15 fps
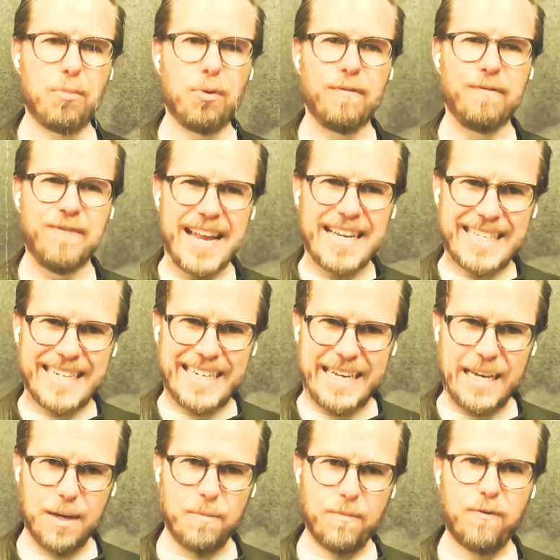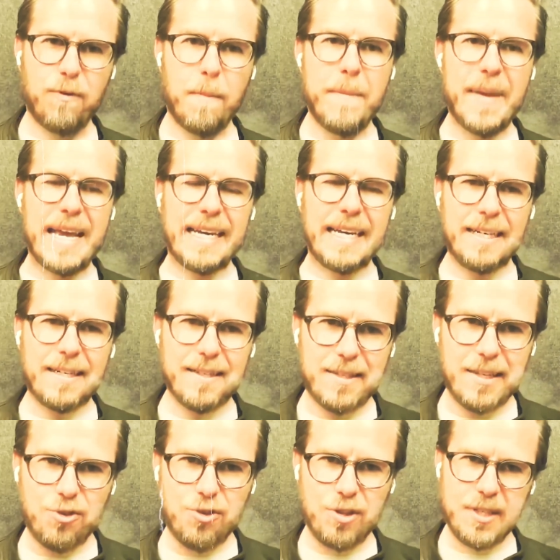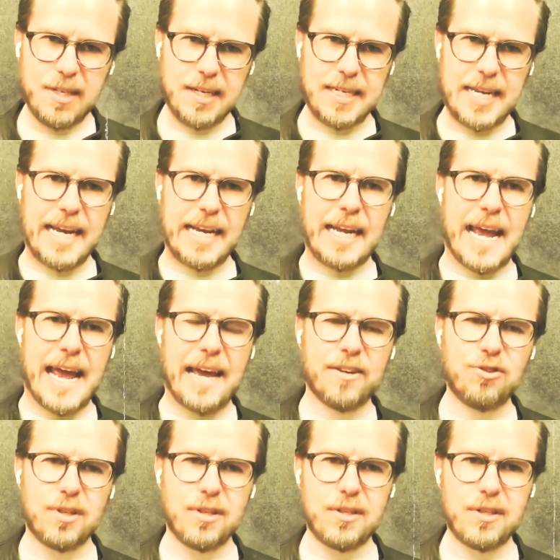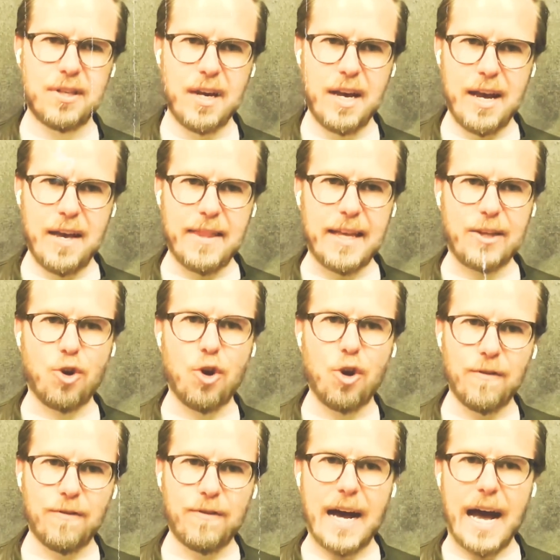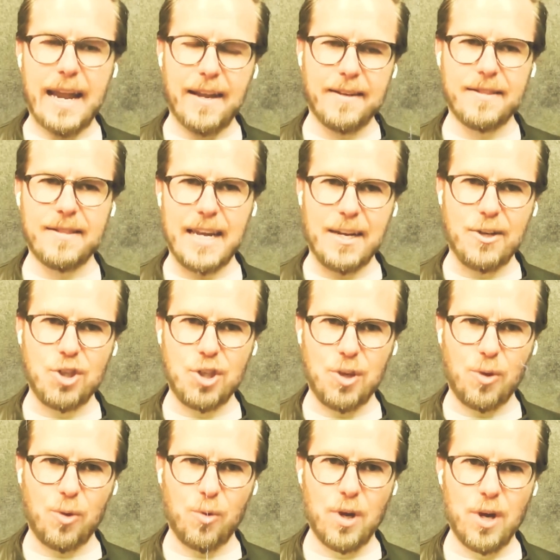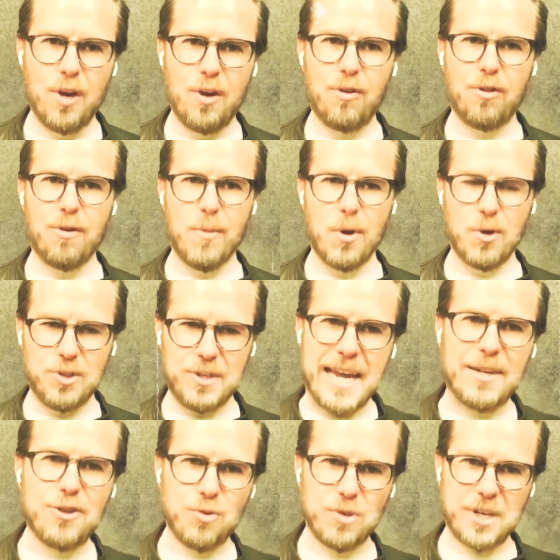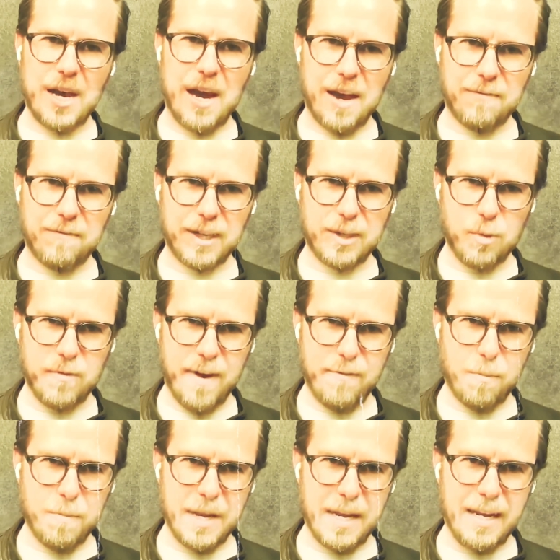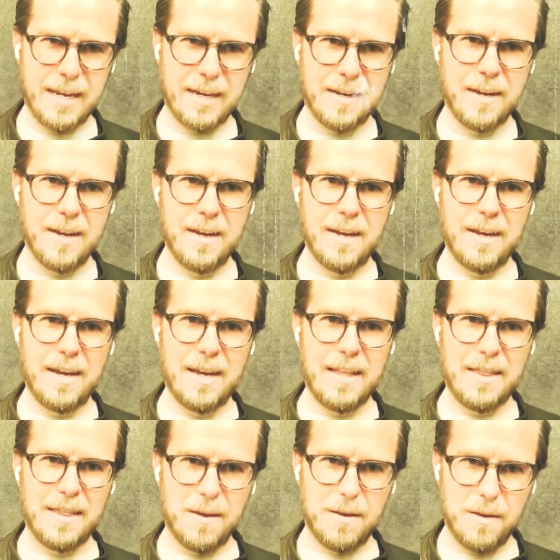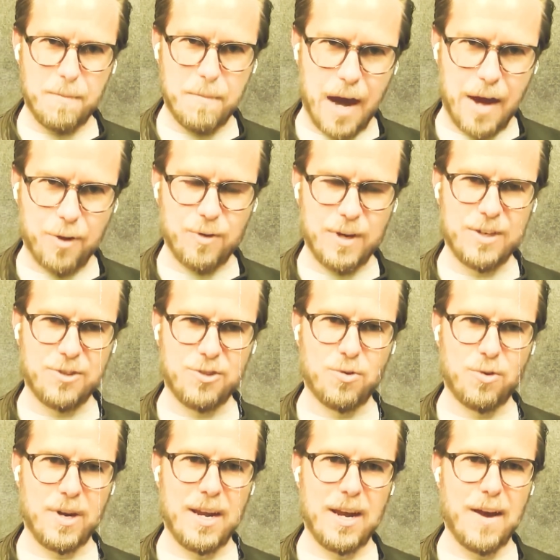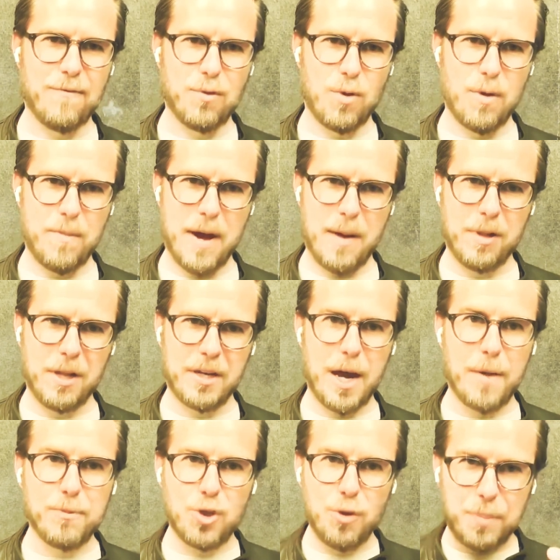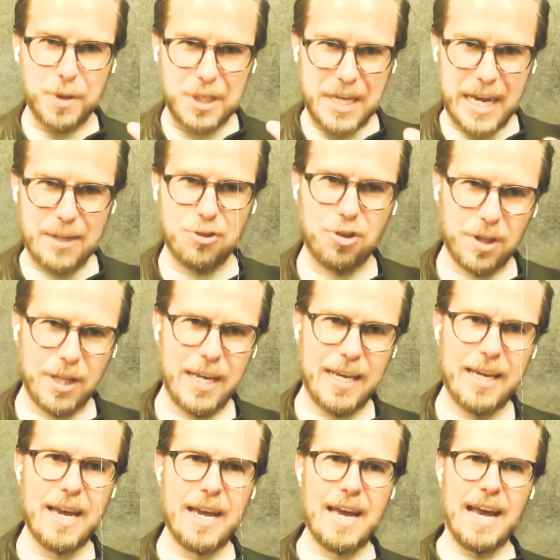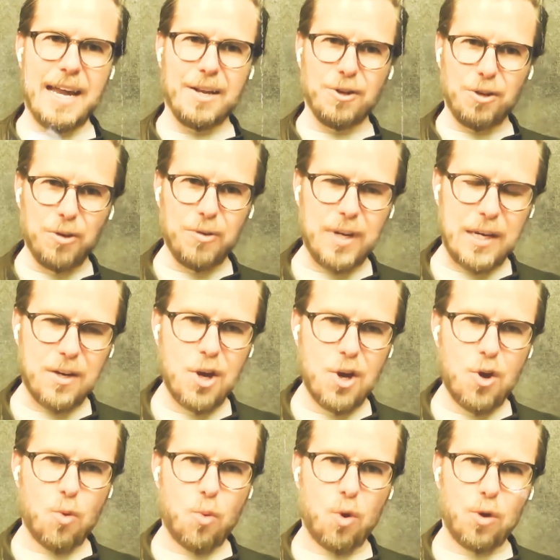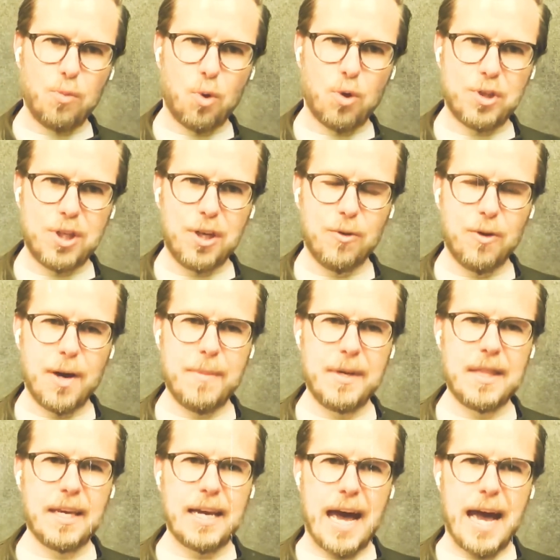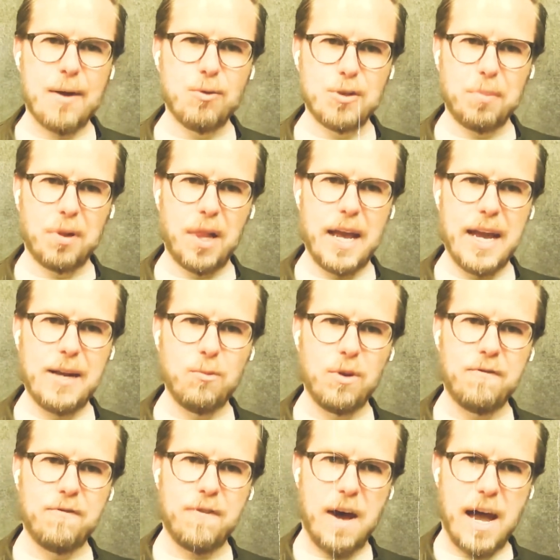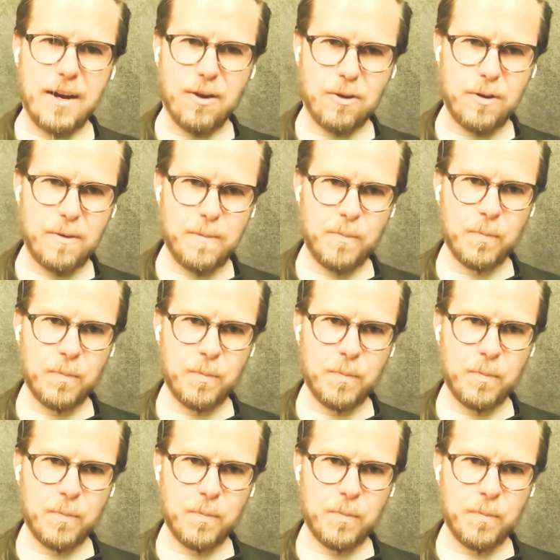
prevented him from making decisions and taking actions that could have got us into the most dangerous conflict we've ever been in the modern history of the Republic, up to potentially and including World War II. I mean, the guy was playing with fire